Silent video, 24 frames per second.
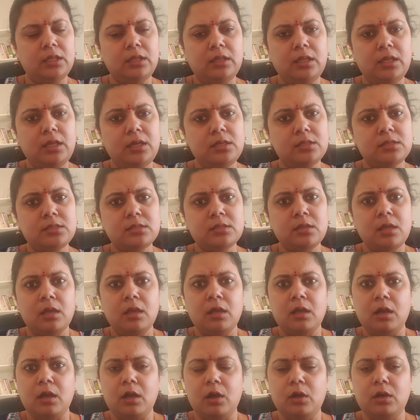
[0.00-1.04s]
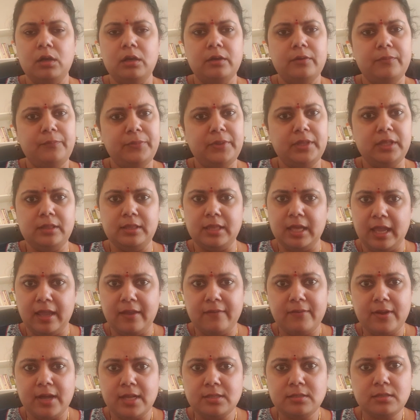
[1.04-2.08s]
There is the
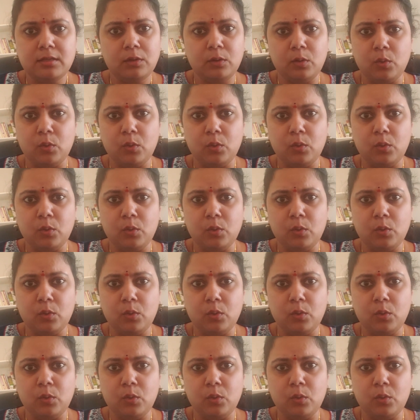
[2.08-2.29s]
devas are